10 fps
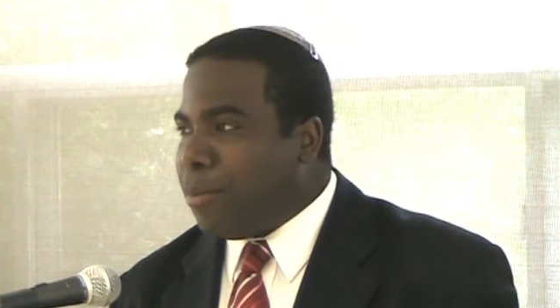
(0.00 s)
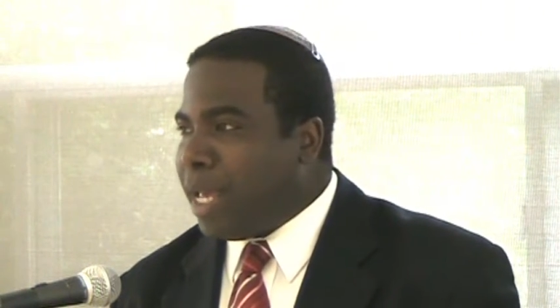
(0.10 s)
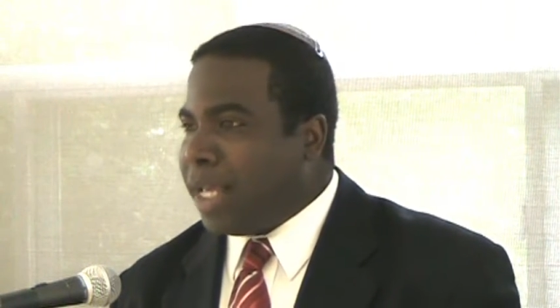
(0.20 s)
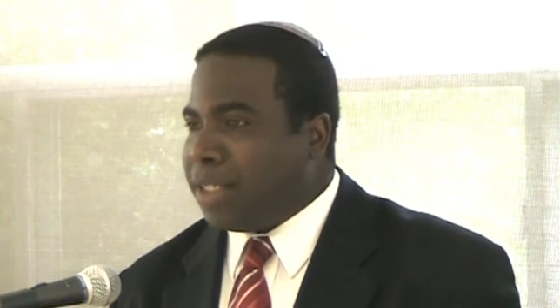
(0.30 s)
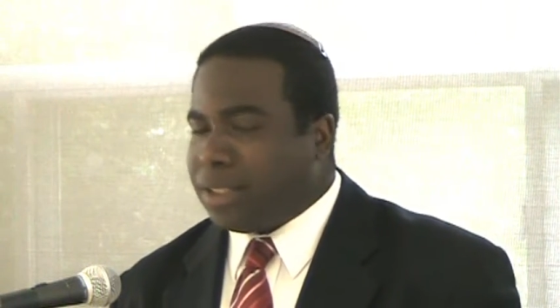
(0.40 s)

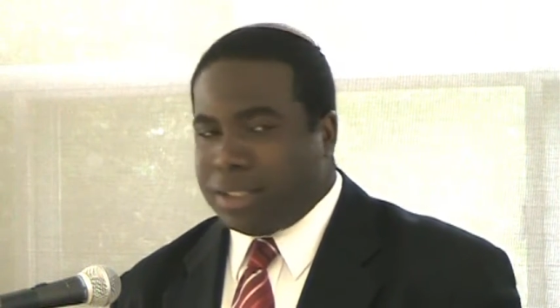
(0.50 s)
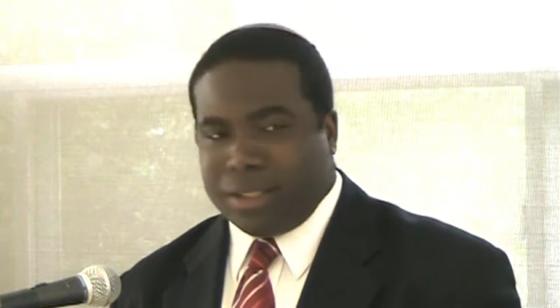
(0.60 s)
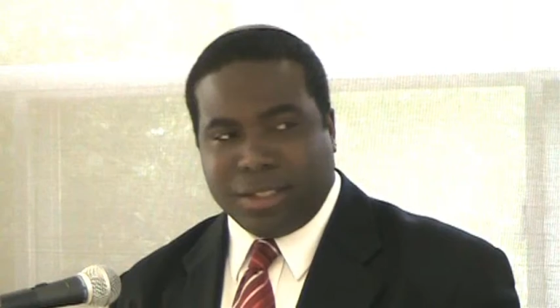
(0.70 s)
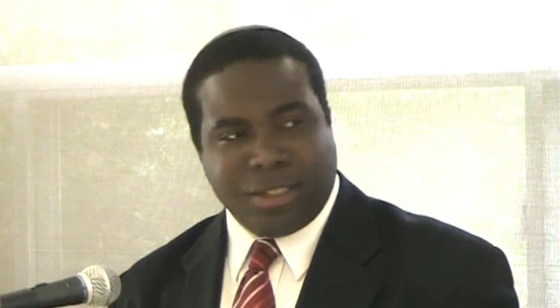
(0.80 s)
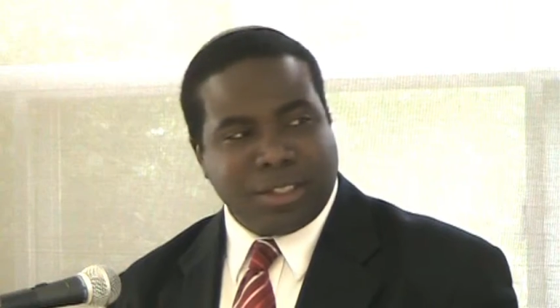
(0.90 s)
meant
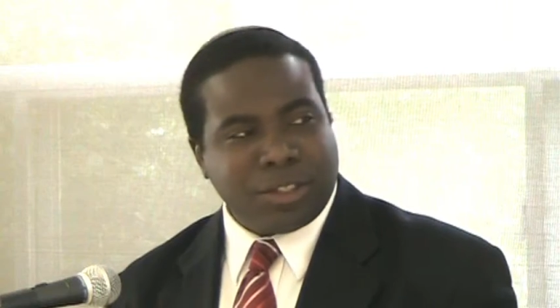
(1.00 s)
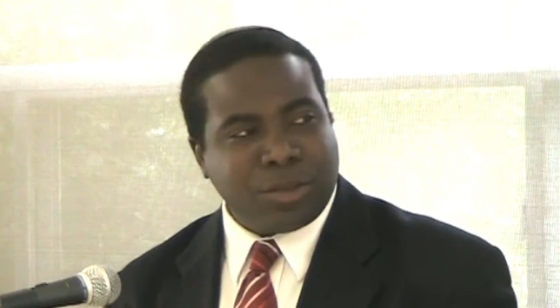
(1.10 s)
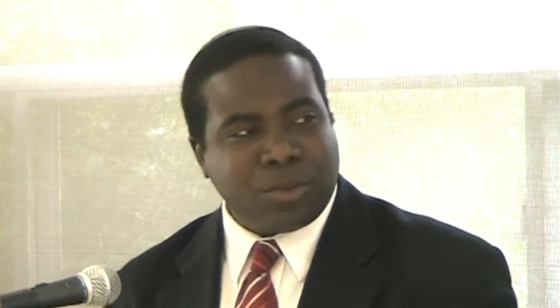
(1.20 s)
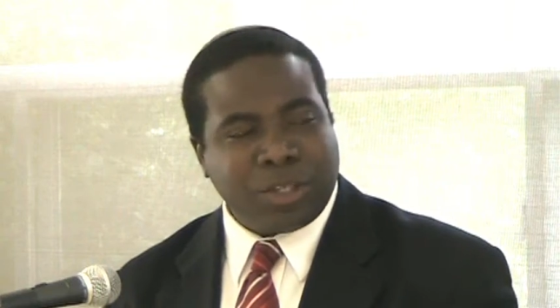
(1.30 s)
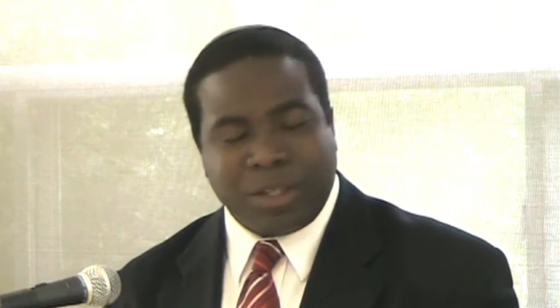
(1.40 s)
to
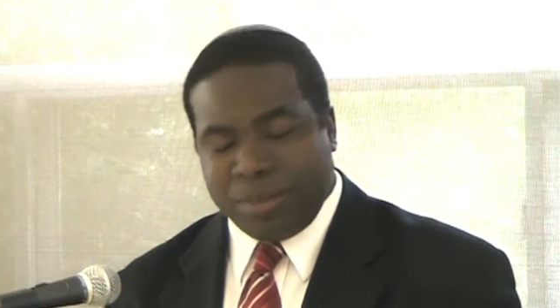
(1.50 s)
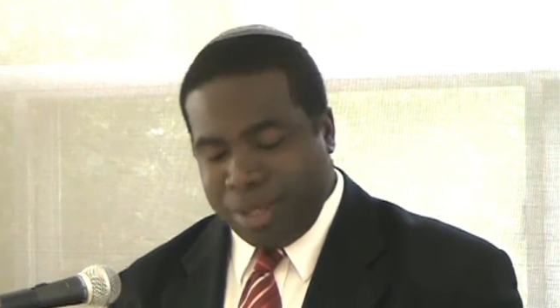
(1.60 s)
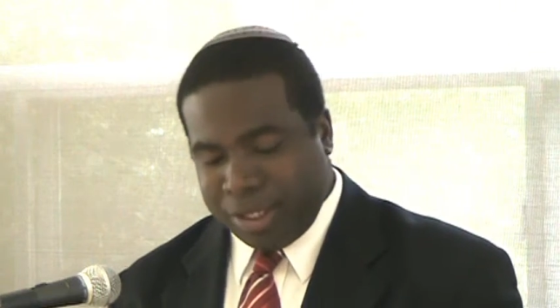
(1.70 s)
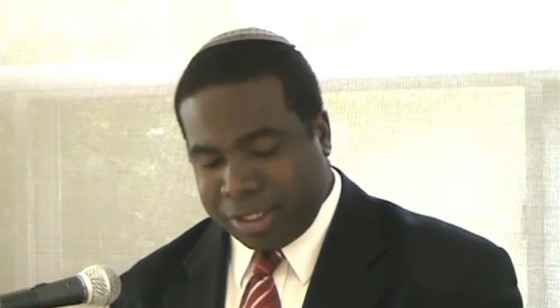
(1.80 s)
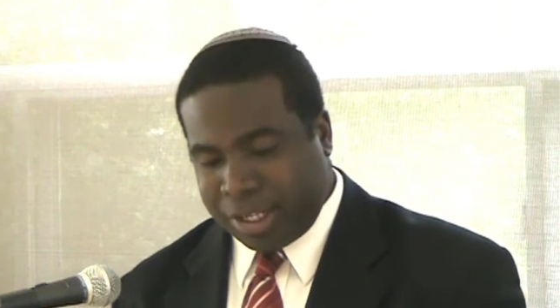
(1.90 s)
really
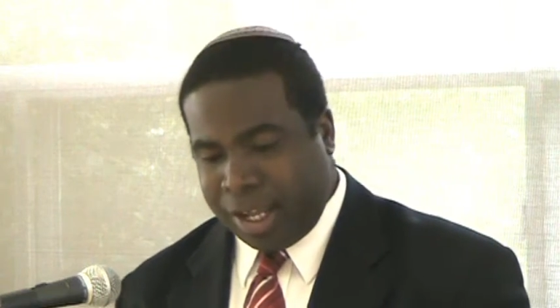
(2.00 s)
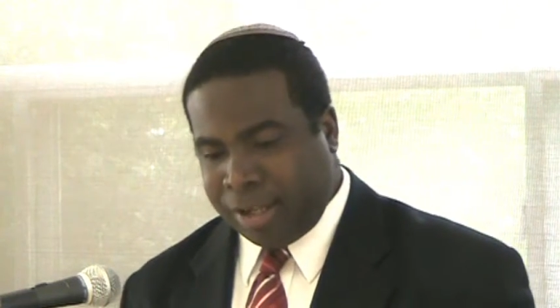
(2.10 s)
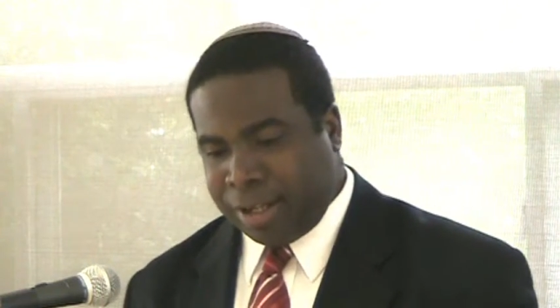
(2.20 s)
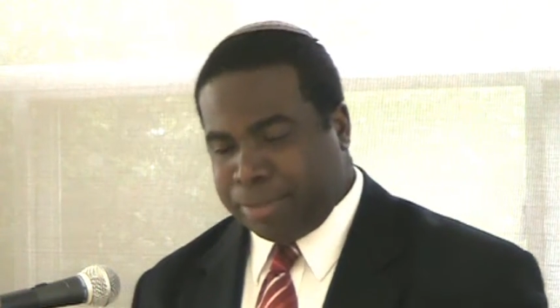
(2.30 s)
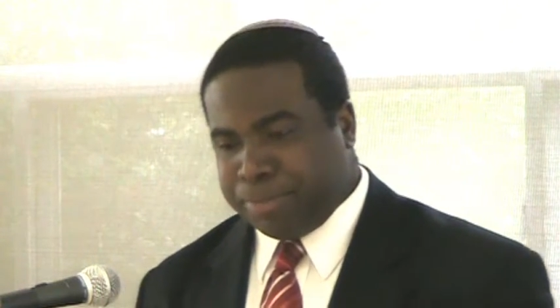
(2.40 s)
be a
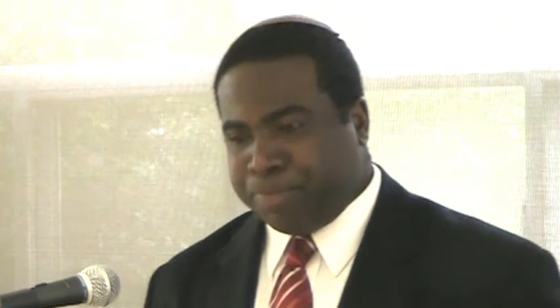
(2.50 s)
scholar.